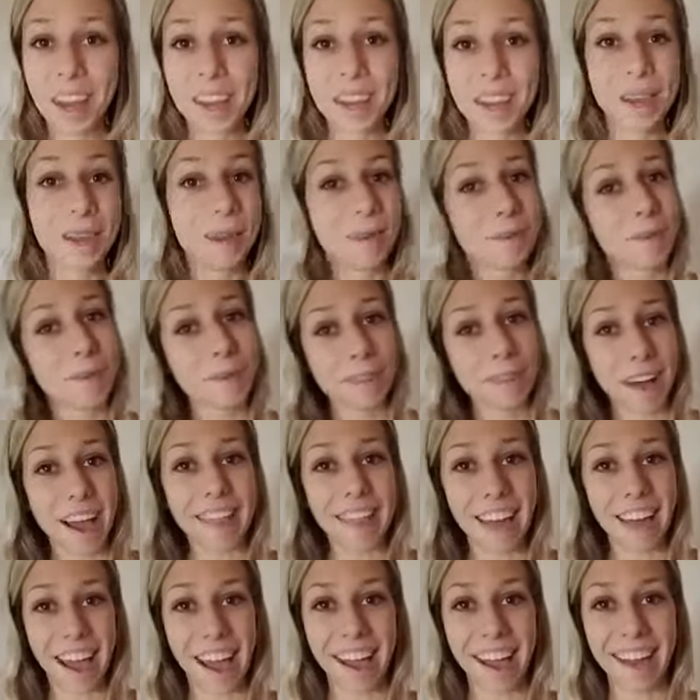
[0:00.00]
you will
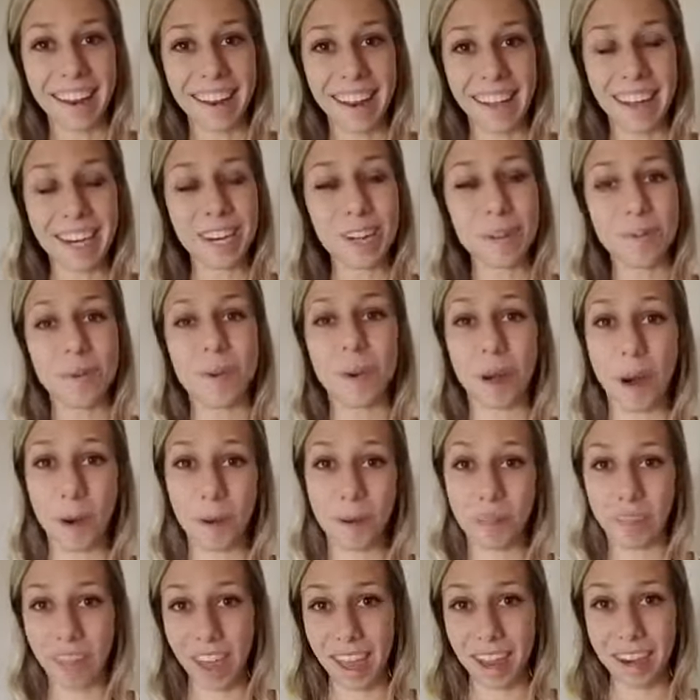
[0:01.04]
find that and you will go
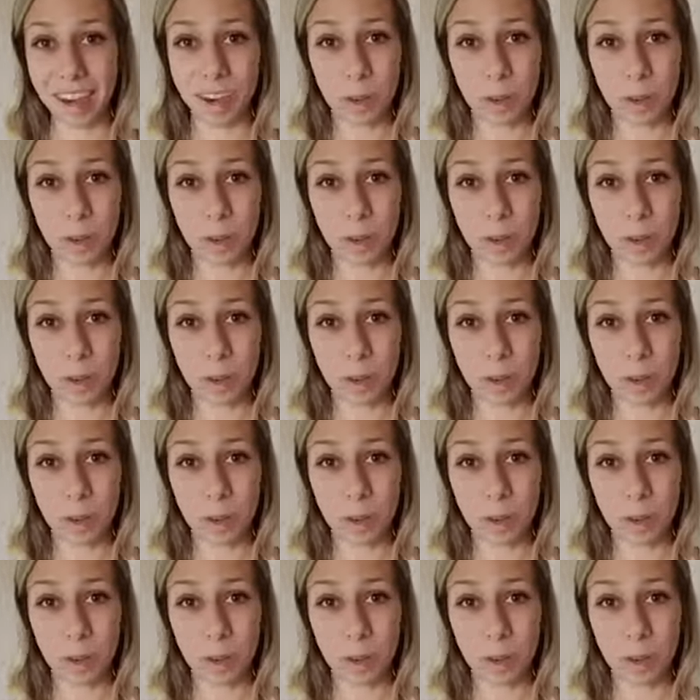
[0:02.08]
with it.